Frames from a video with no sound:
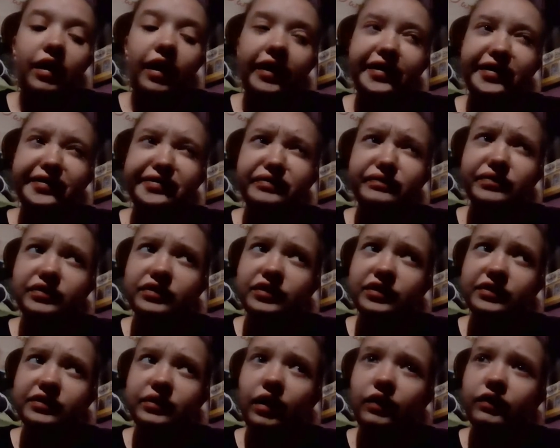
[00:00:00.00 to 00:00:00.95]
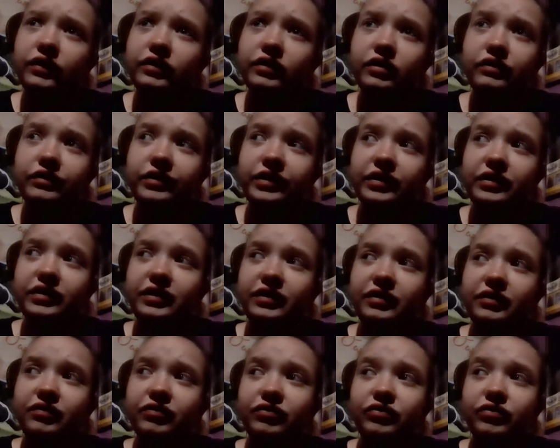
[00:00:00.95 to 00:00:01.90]
I guess if it gets down into their
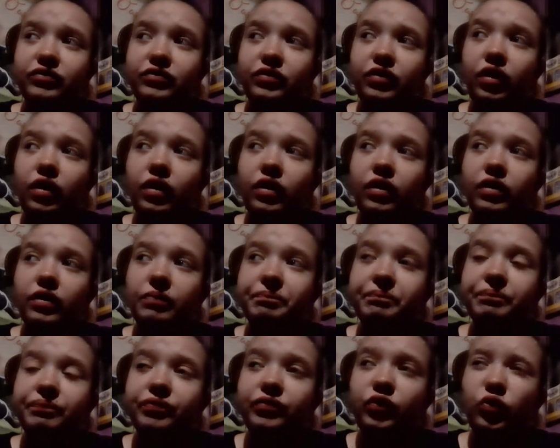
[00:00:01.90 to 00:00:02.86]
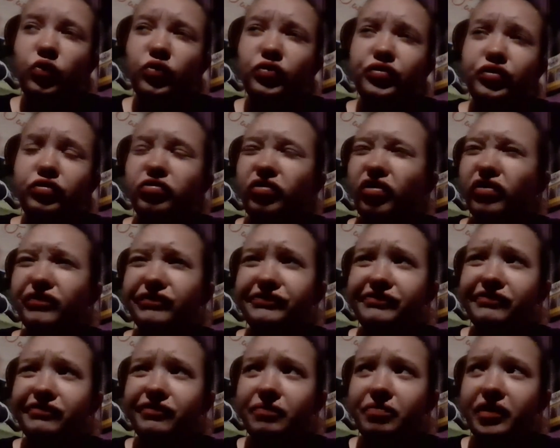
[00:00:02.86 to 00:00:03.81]
kidneys or their lungs
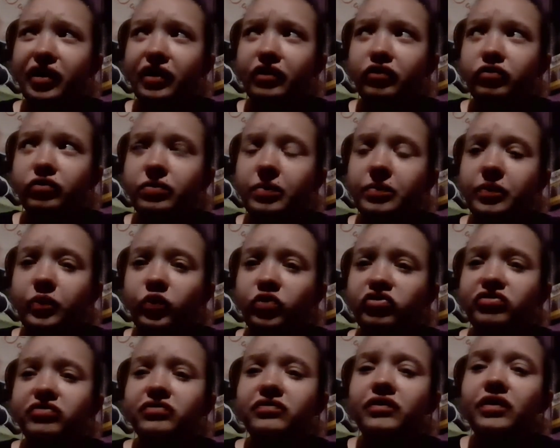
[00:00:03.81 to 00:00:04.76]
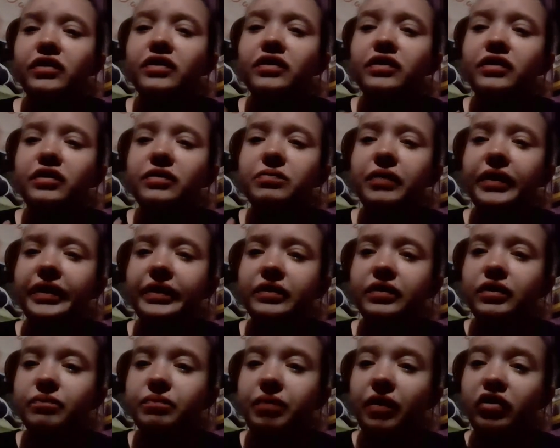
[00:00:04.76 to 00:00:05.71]
or something, I don't remember what she said. It can like
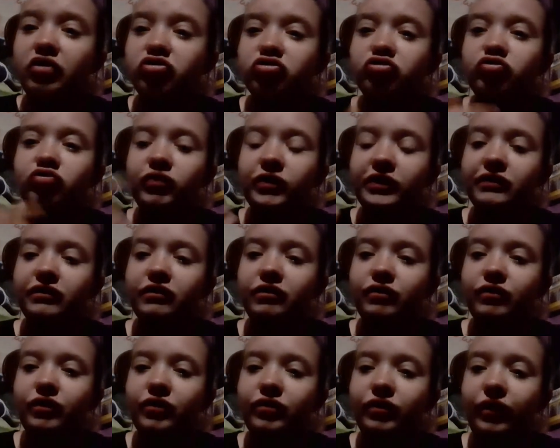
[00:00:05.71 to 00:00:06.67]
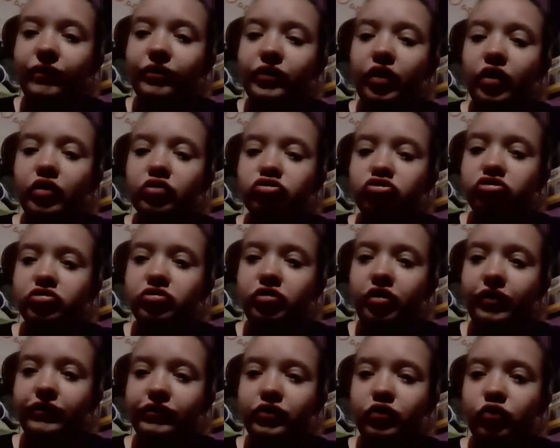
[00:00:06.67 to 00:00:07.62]
leave punctures because if you've ever gotten
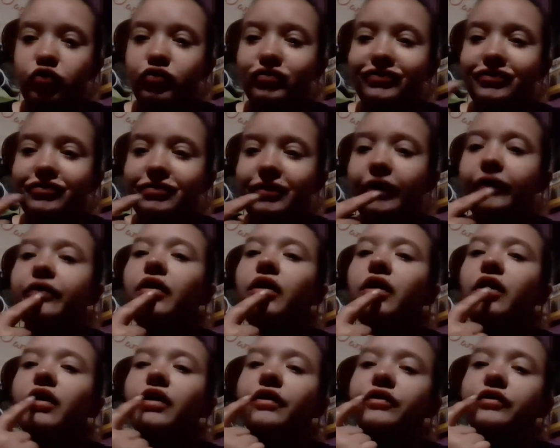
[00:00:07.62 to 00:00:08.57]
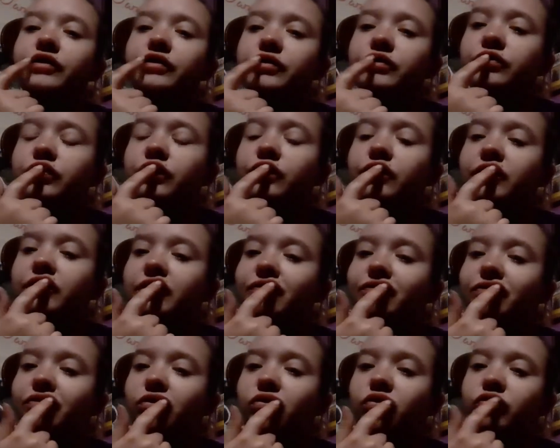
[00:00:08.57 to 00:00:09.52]
cheatgrass in your horse's mouth, you'll know it
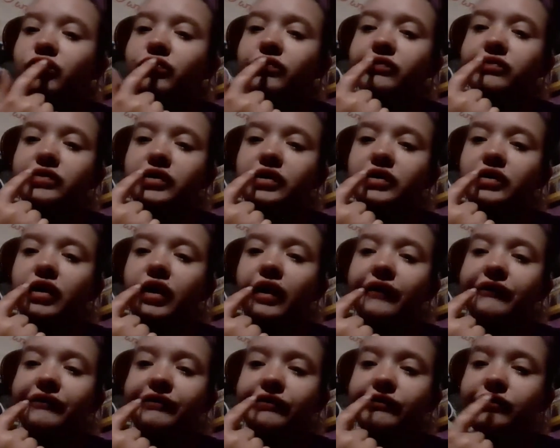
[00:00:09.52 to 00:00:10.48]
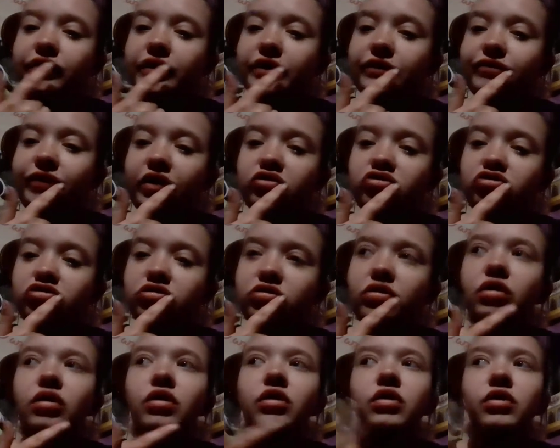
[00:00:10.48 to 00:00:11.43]
leaves holes and it causes an
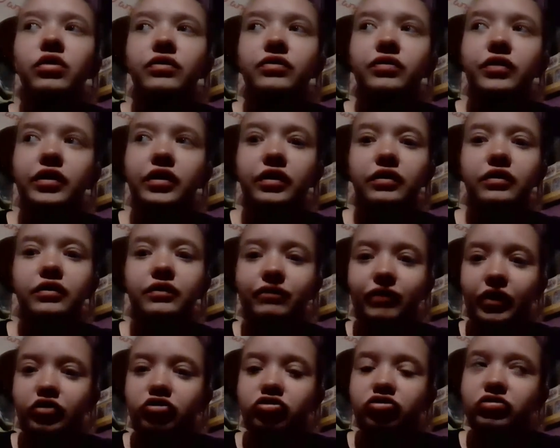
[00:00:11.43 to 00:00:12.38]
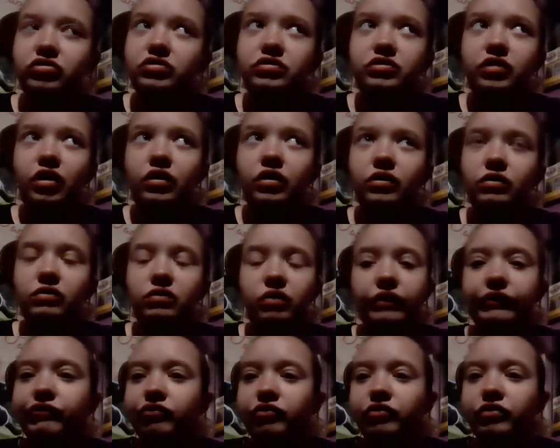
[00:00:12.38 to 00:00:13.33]
infection. They get an infection clear down in their
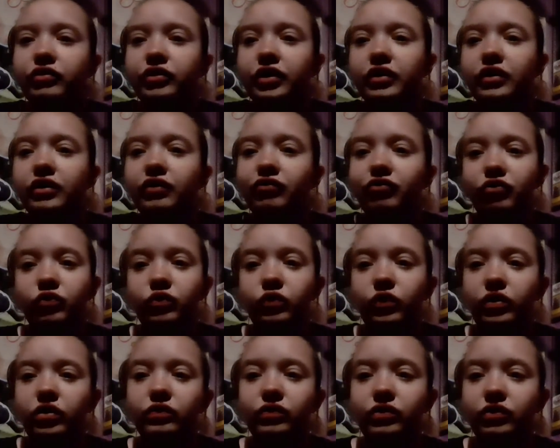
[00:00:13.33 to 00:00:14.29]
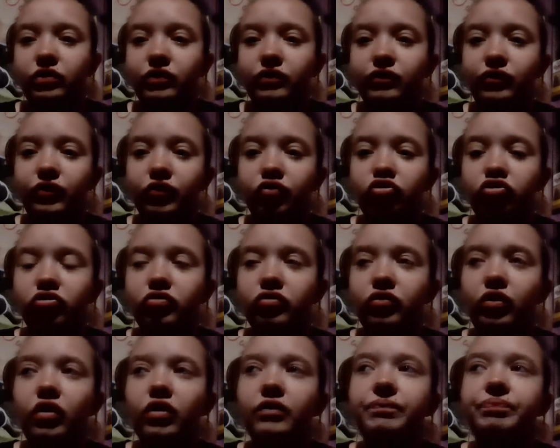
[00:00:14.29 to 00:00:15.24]
lungs or their kidneys or wherever it is that she
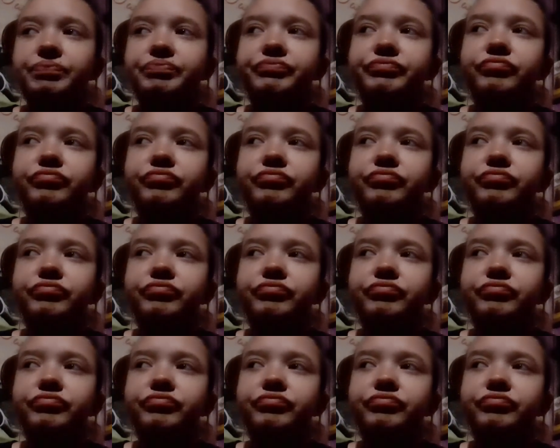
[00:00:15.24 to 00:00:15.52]
said,